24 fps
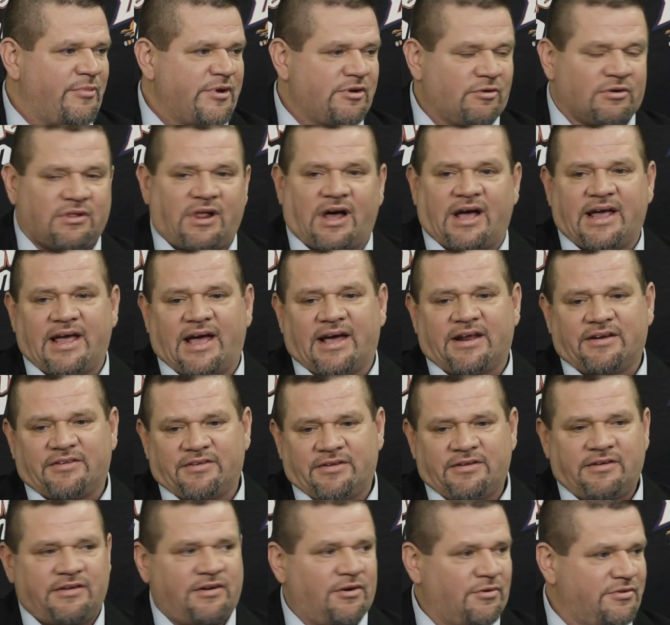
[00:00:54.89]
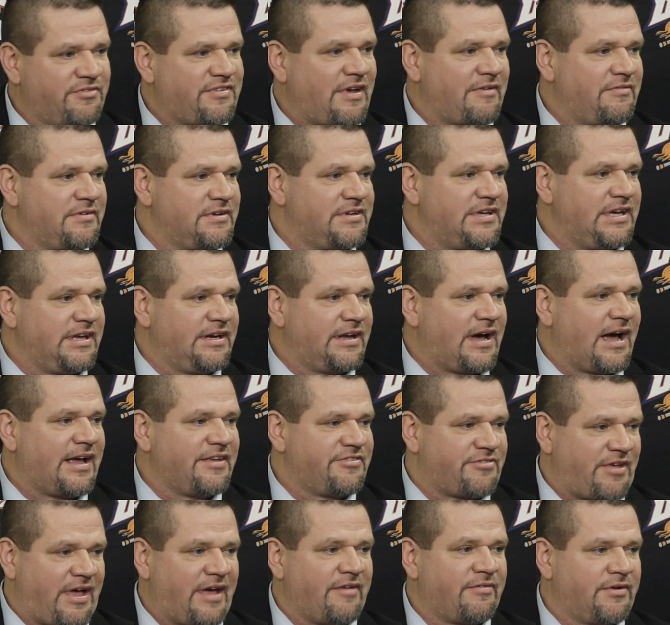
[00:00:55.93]
We rely on you know 17
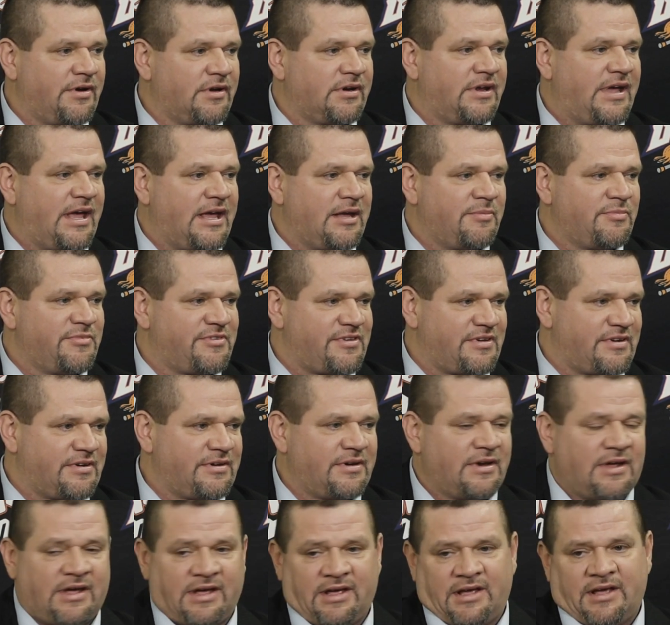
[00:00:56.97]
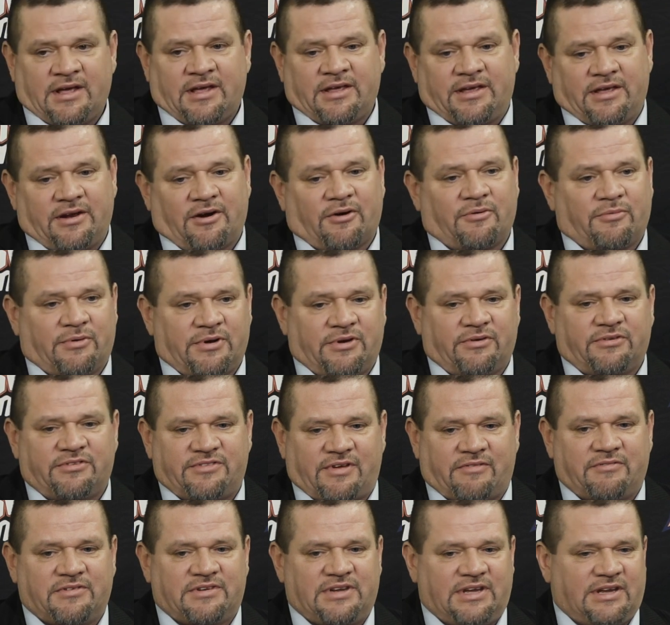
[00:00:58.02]
guys to have good games, and you know when
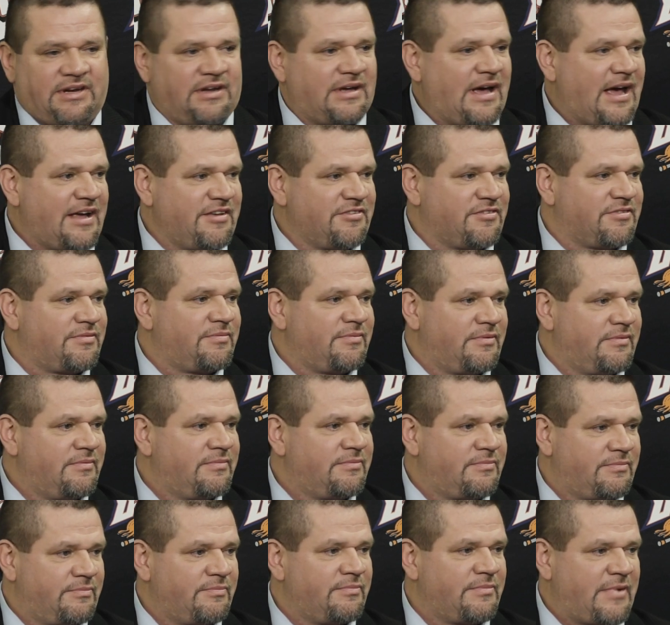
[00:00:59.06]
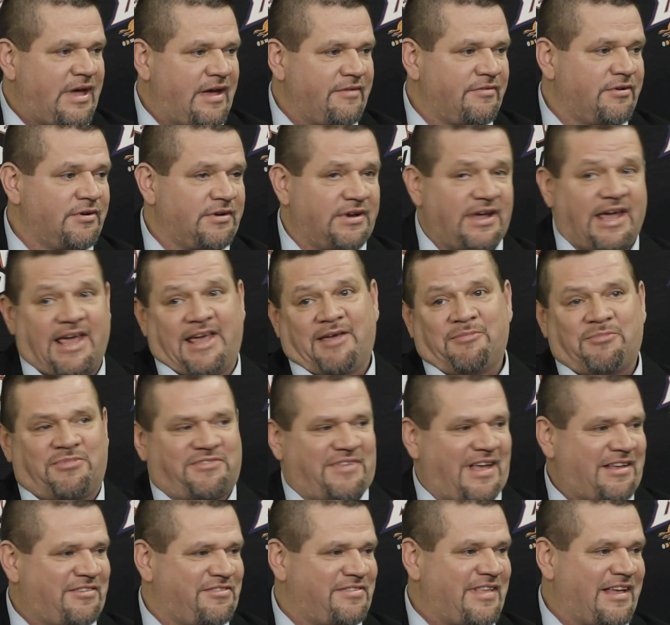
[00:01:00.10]
17 guys have good games,
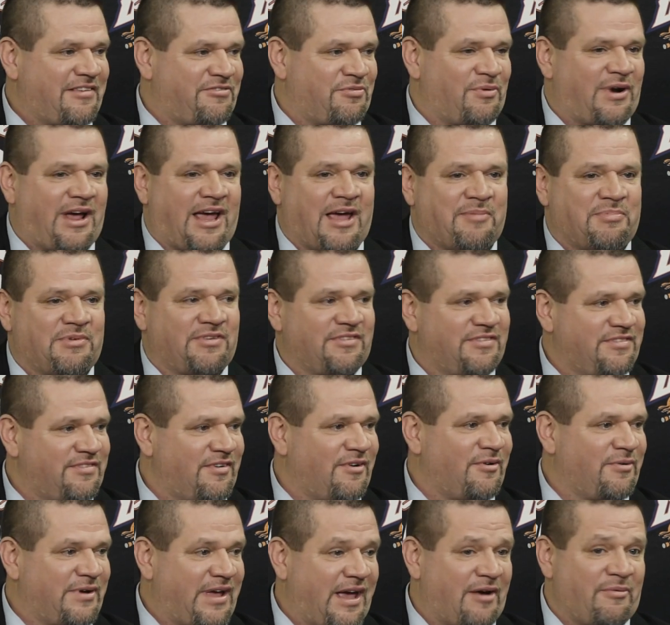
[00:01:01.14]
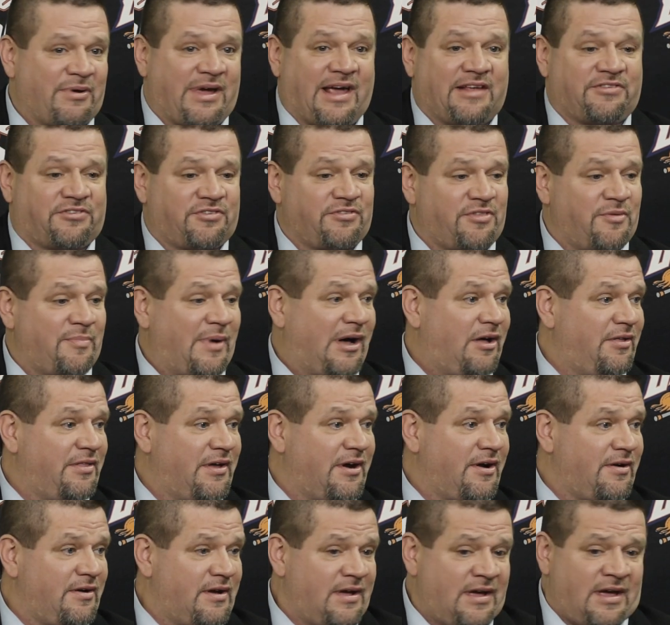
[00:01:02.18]
that's that's what happens. So yeah, we answered the bell
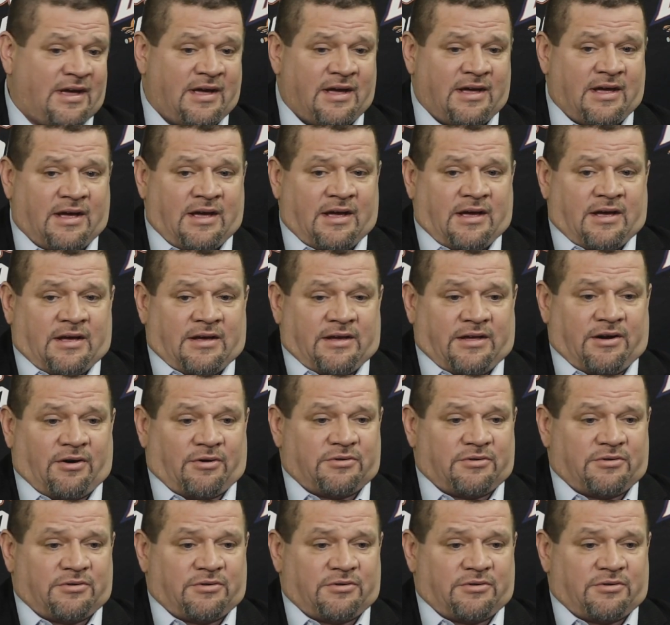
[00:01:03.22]
there. You